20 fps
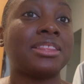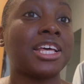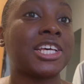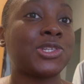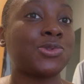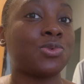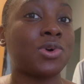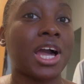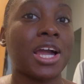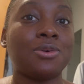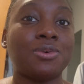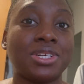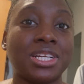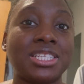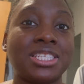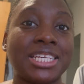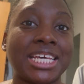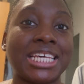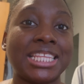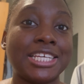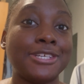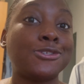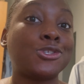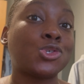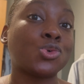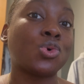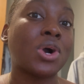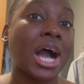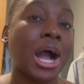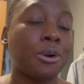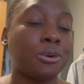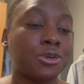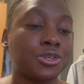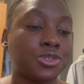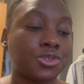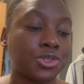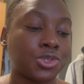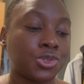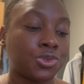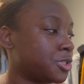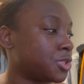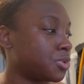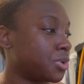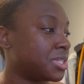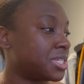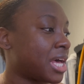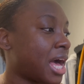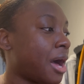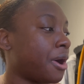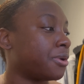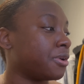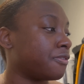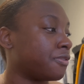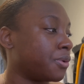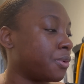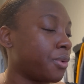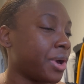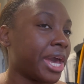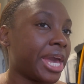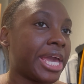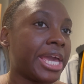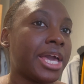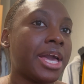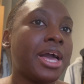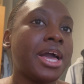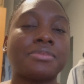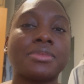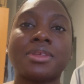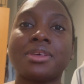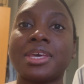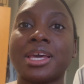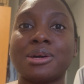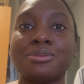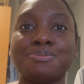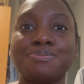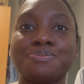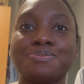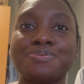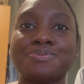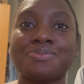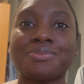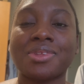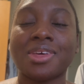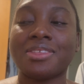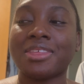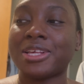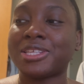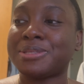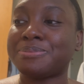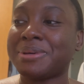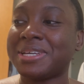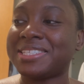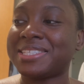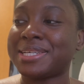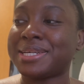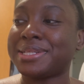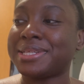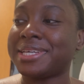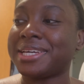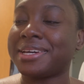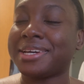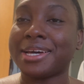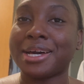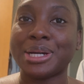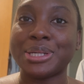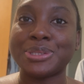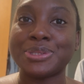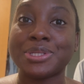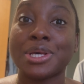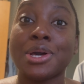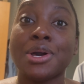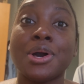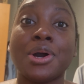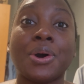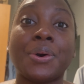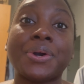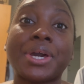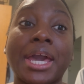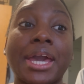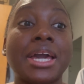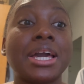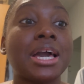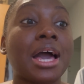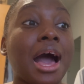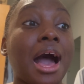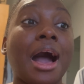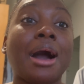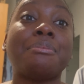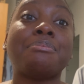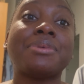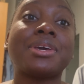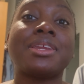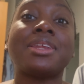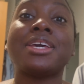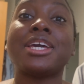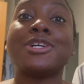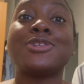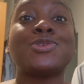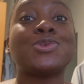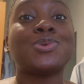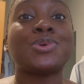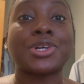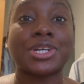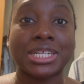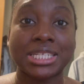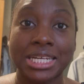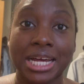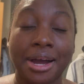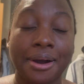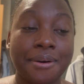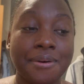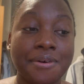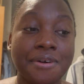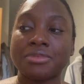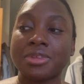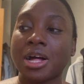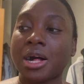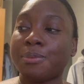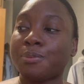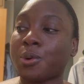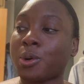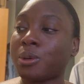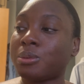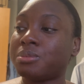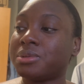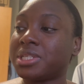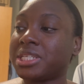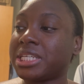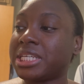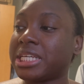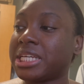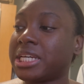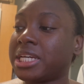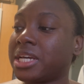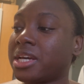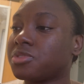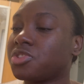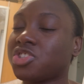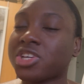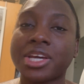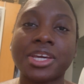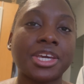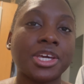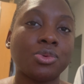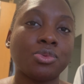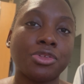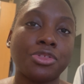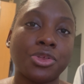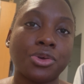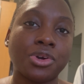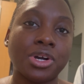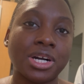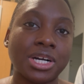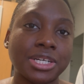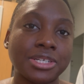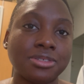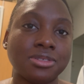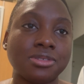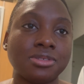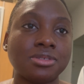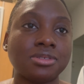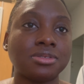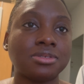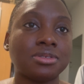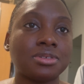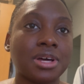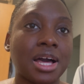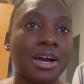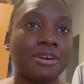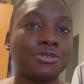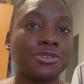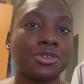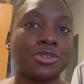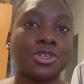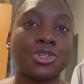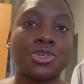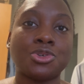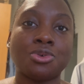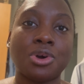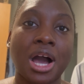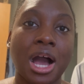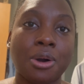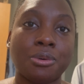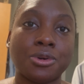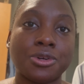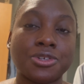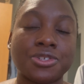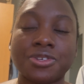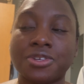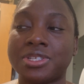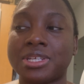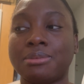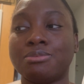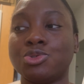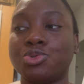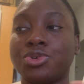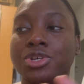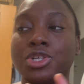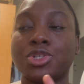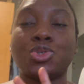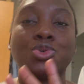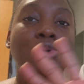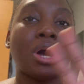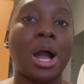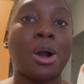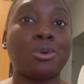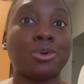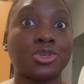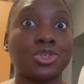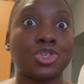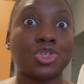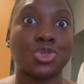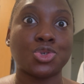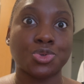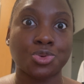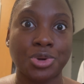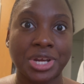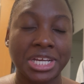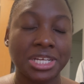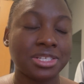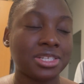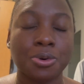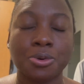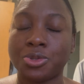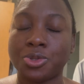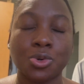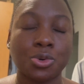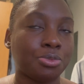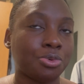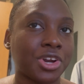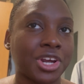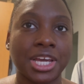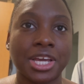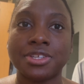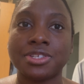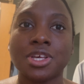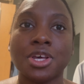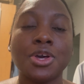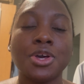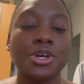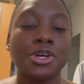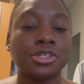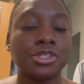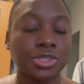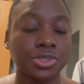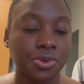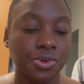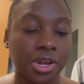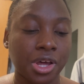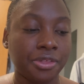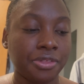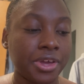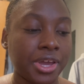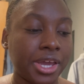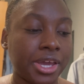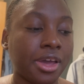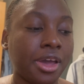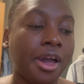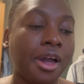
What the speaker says: That's what I want to take these 2 hours to do, so it's out of the way. Yeah, that's basically it, guys. Okay, I'm going to get to work now. I'll probably check in with you guys after the 2 hours because I'm doing 2 hours straight. No breaks, no nothing.